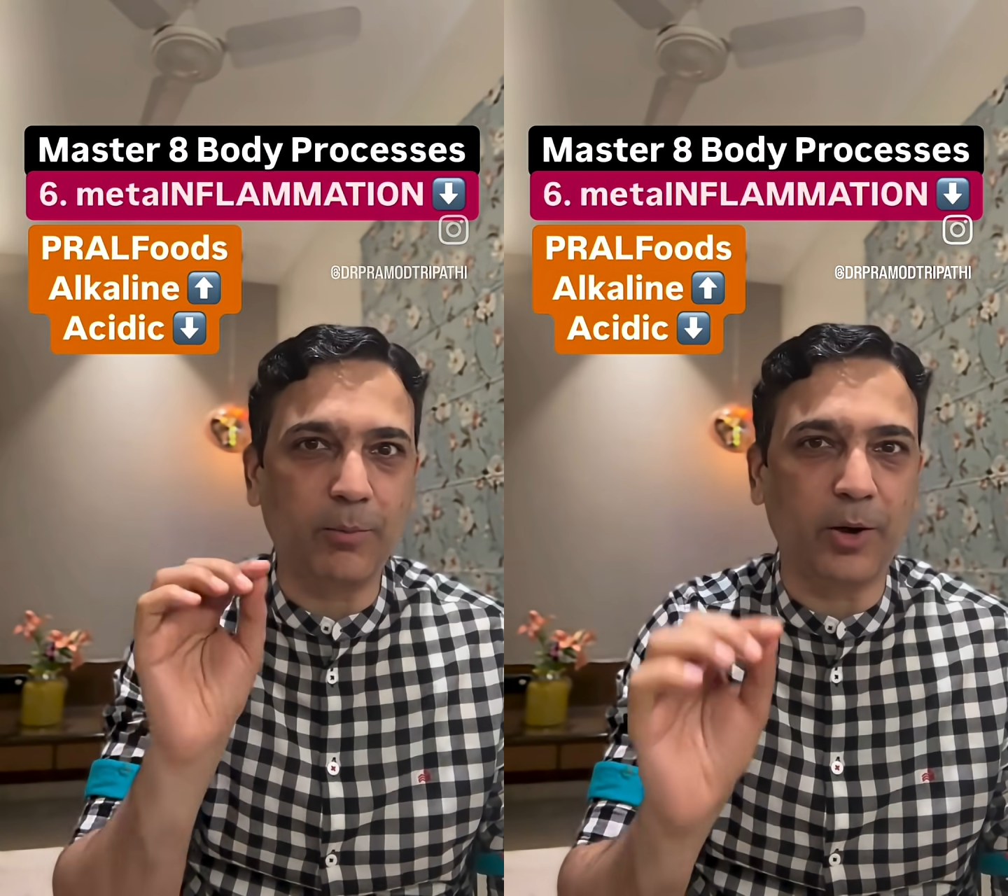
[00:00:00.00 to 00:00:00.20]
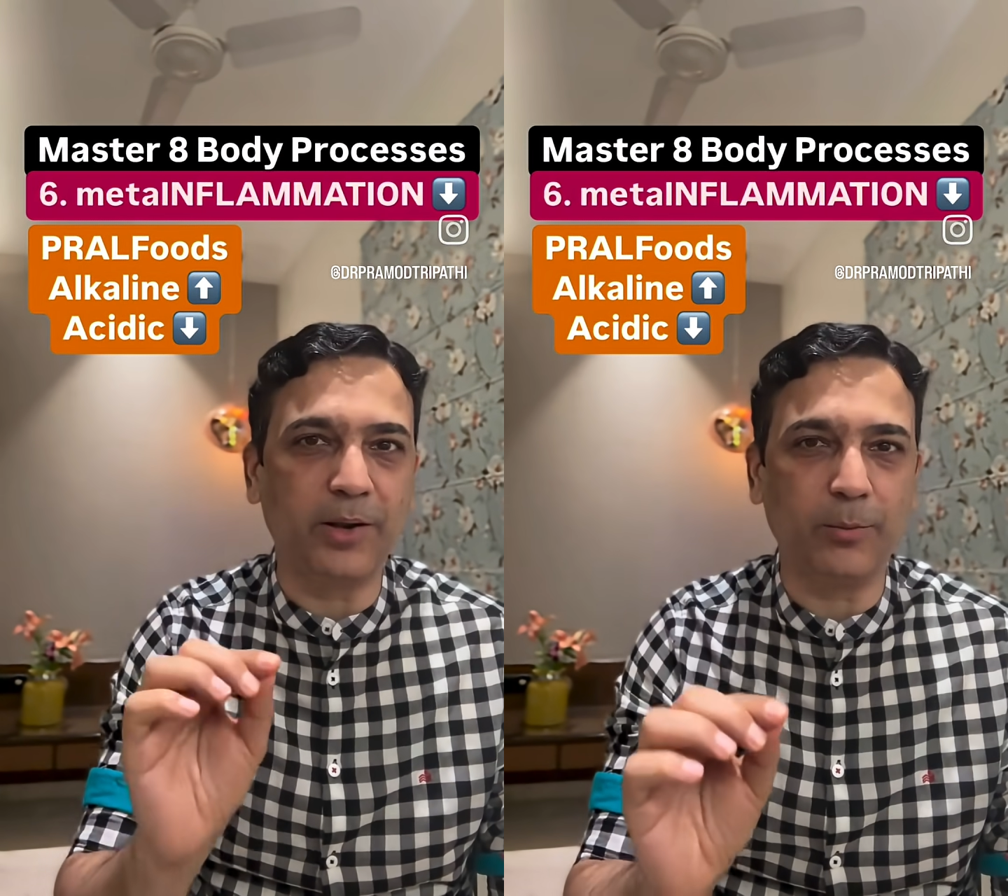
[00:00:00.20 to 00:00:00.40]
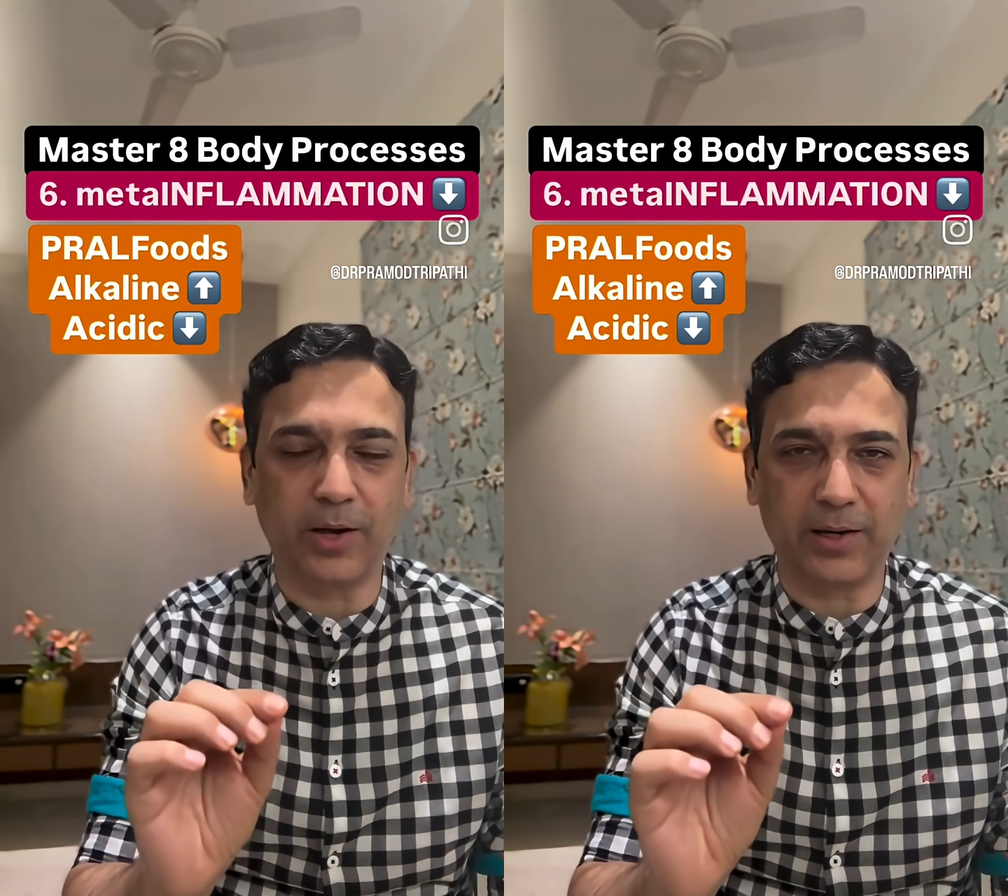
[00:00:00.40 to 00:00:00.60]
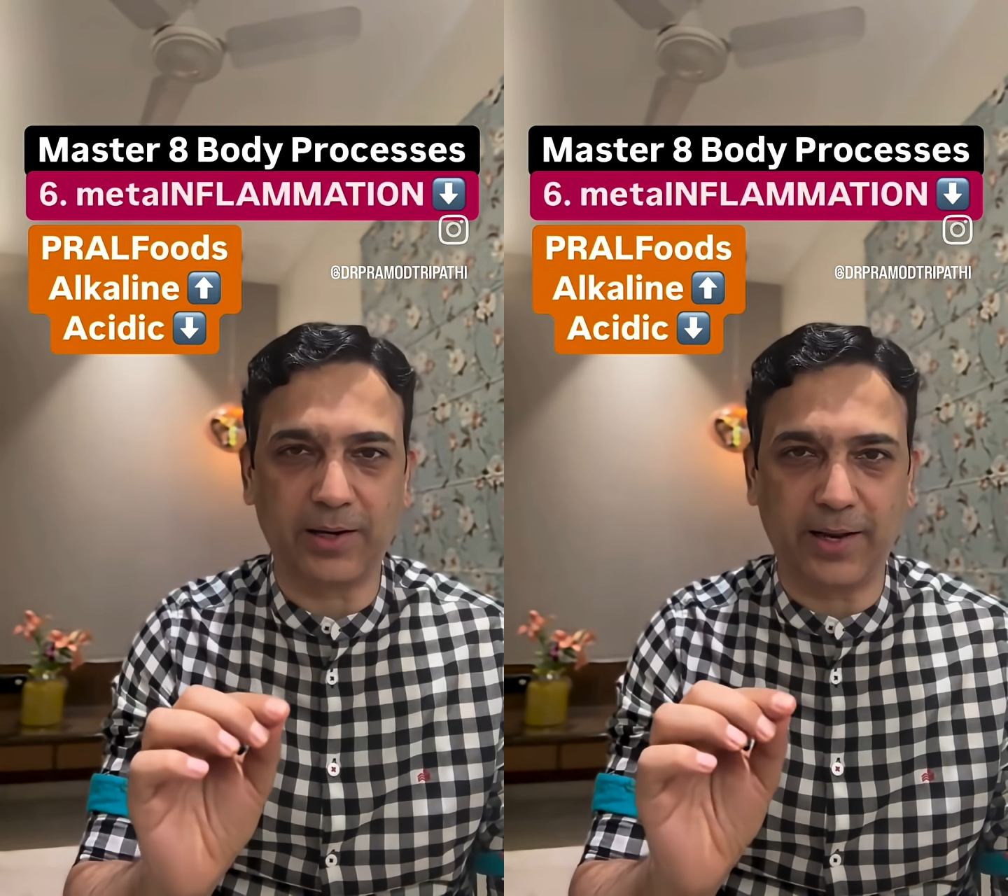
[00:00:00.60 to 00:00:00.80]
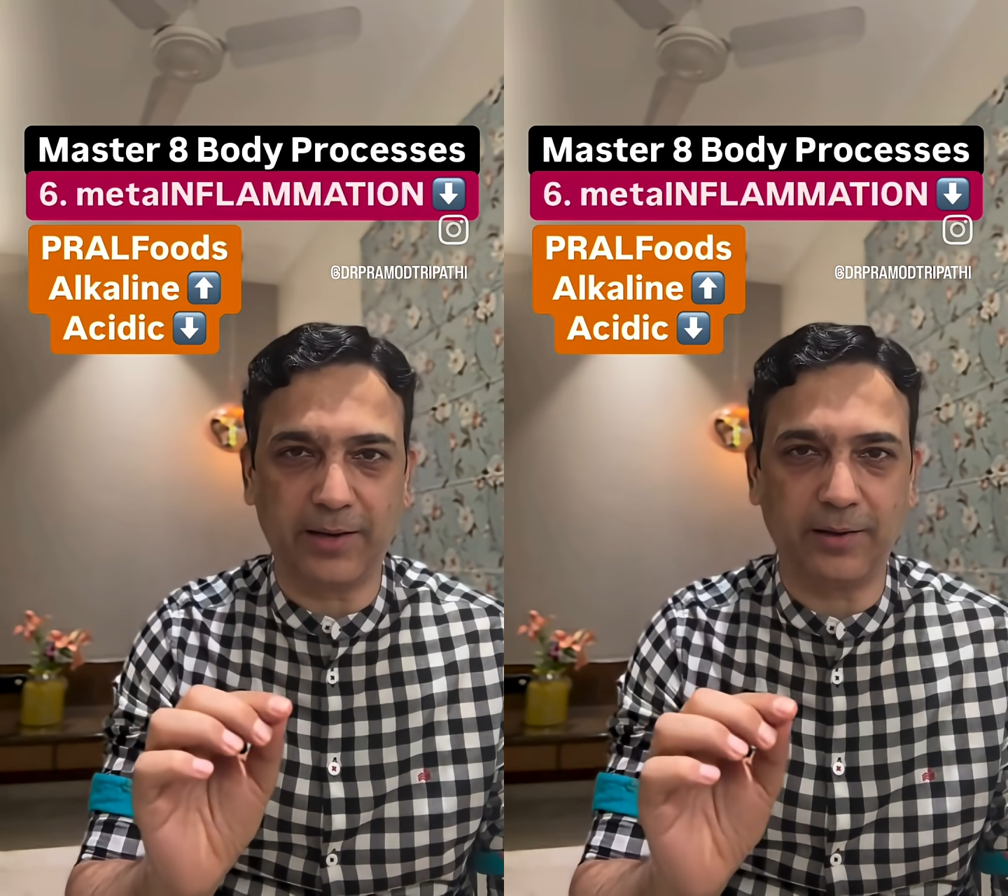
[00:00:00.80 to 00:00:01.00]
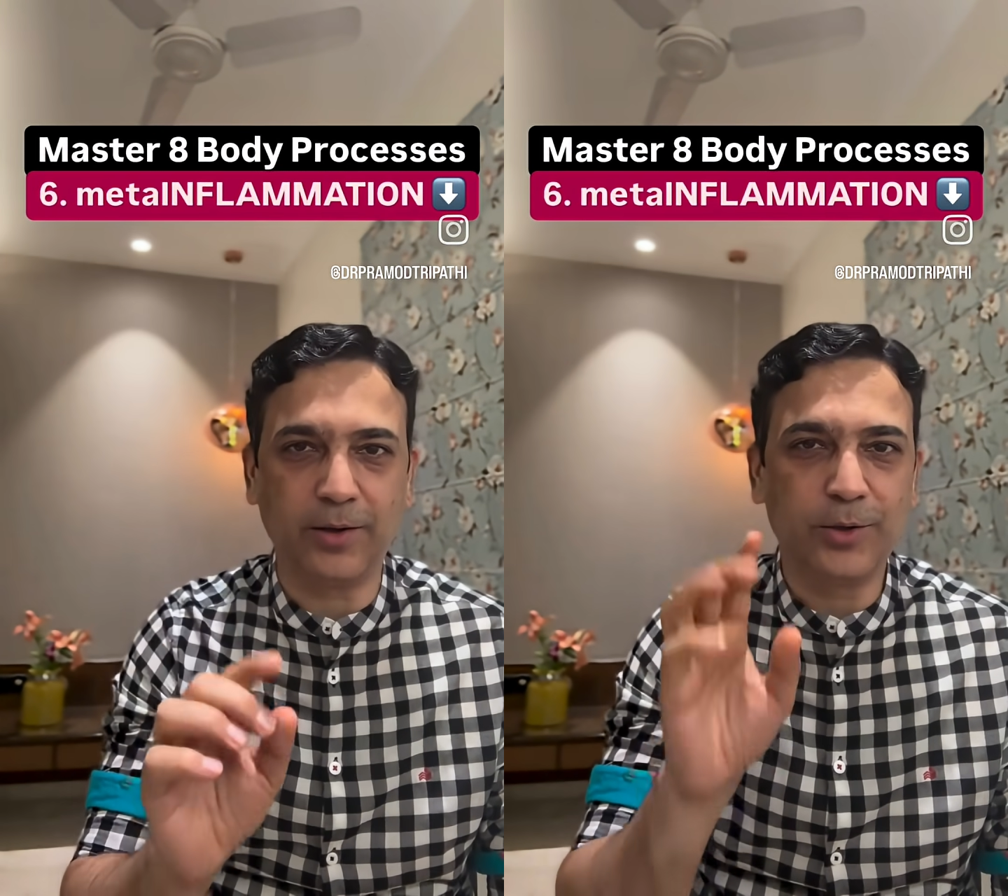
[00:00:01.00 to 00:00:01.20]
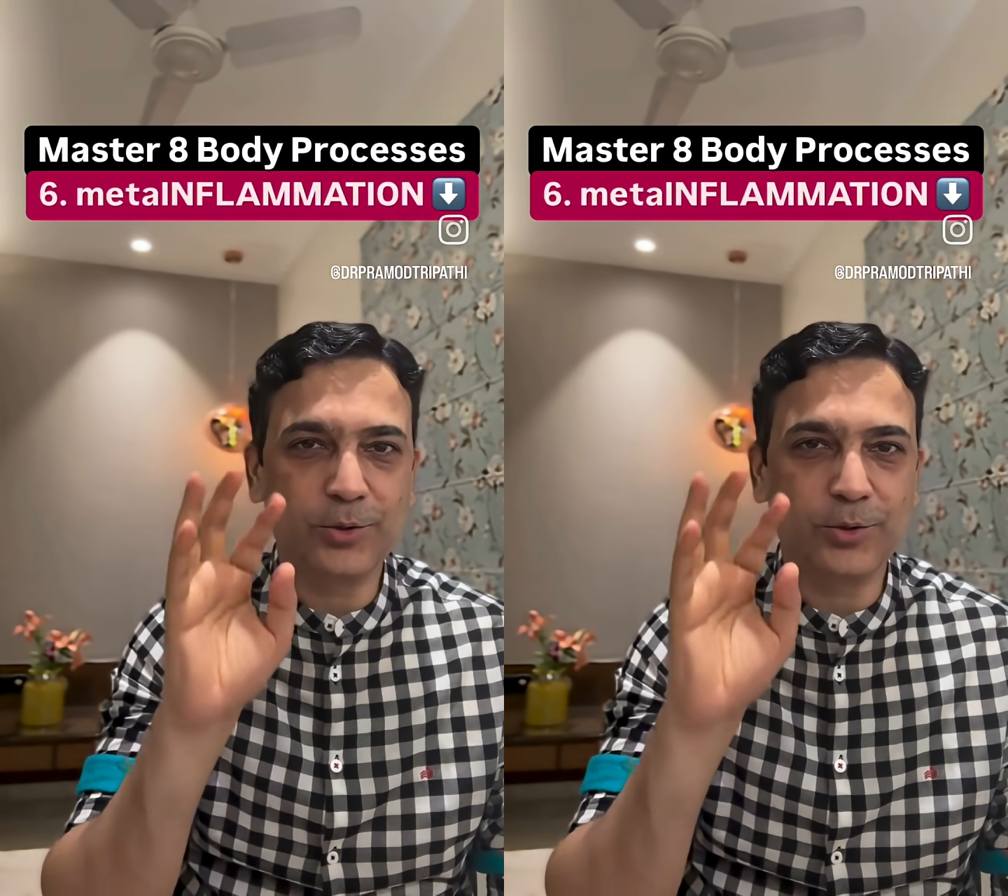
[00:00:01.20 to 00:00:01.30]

body more alkaline.